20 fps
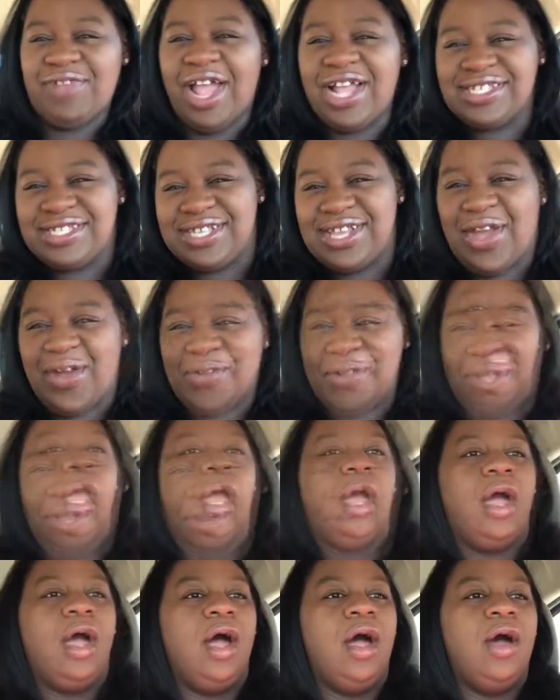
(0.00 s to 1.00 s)
I'll see y'all
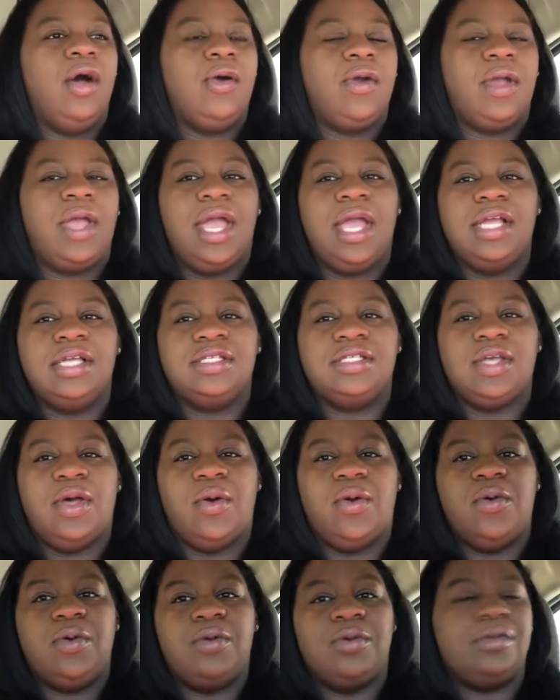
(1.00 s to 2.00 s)
later. Okay,
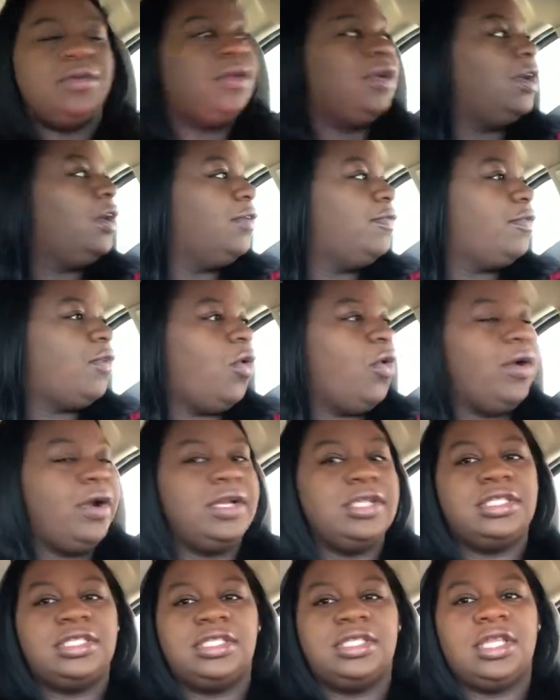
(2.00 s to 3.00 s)
so of
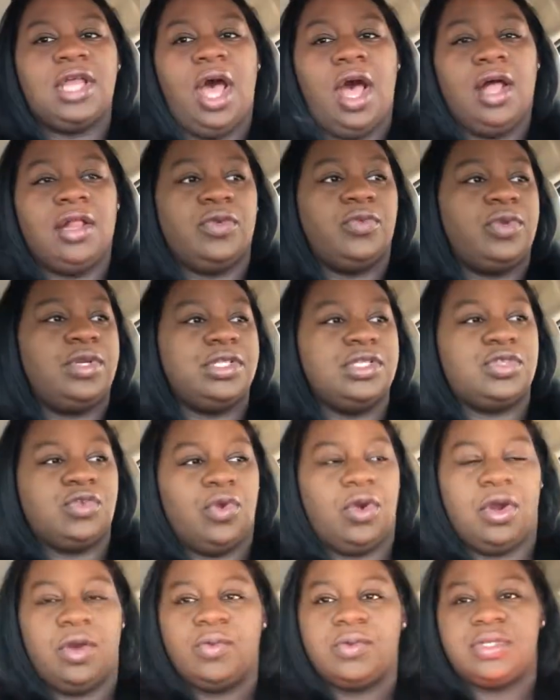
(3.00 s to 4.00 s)
course the Halloween
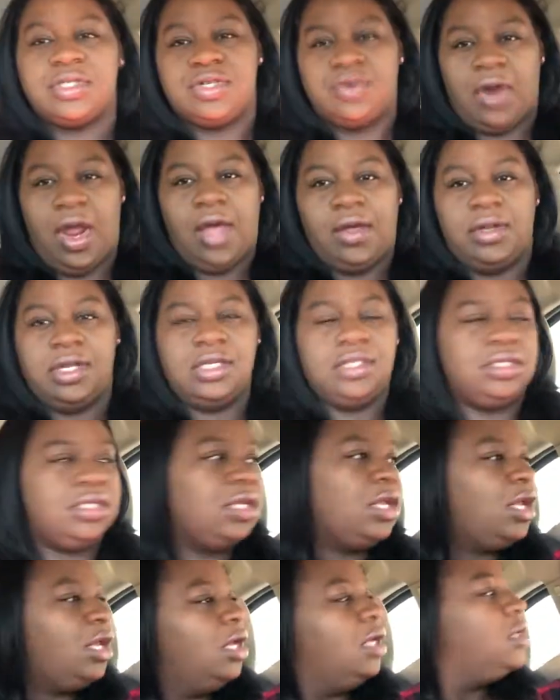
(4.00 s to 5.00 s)
store was crowded.
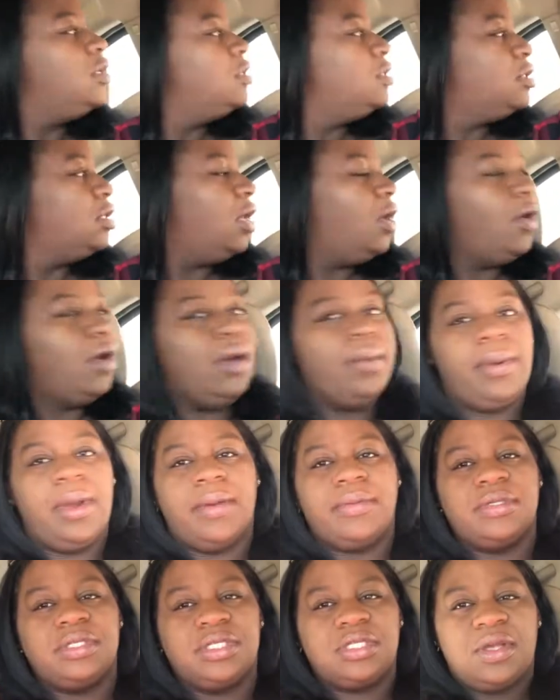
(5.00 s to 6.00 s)
So I'll
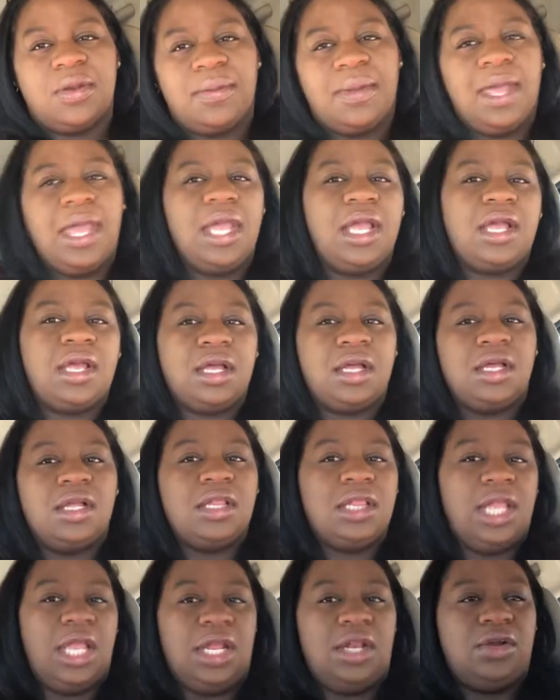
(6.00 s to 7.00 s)
probably just go back
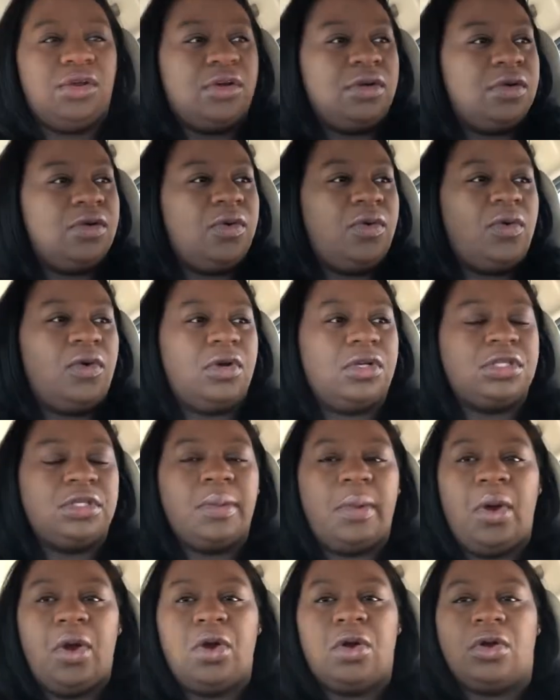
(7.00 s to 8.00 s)
later or
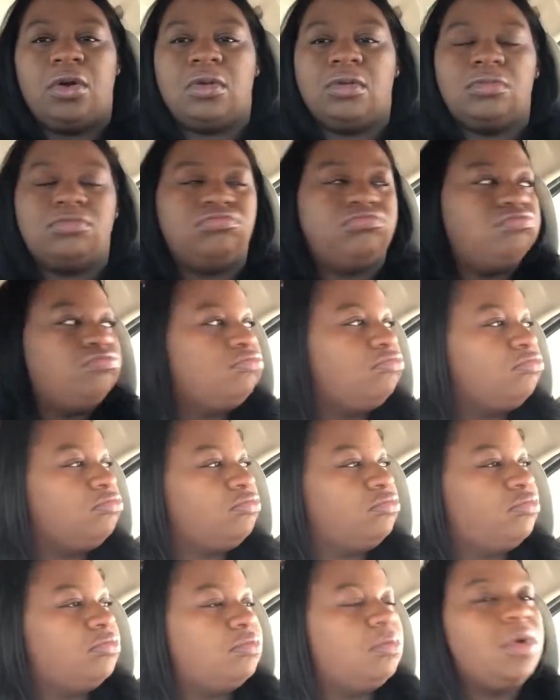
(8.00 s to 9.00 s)
tomorrow.
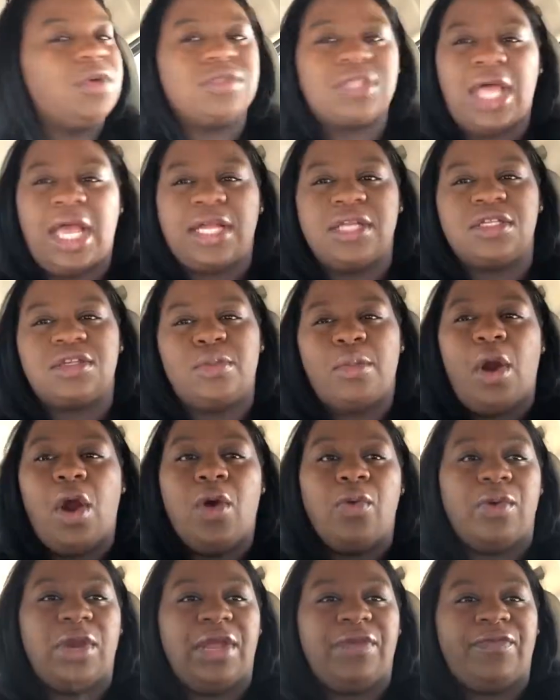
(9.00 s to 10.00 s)
Most likely
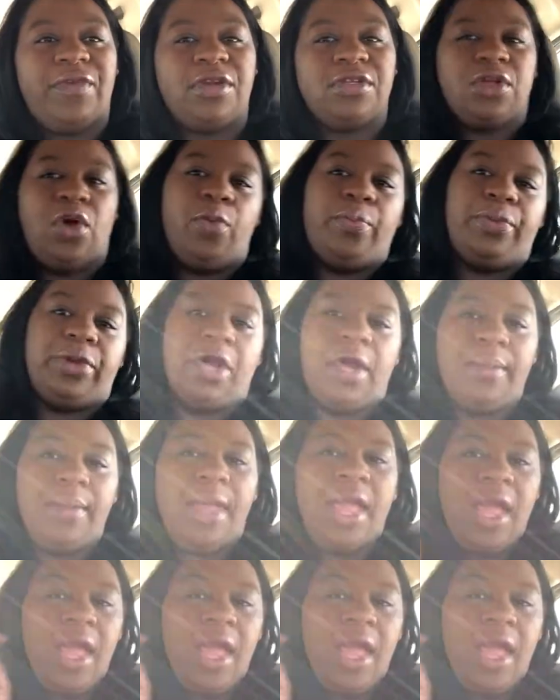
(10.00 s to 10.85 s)
tomorrow when they first open up.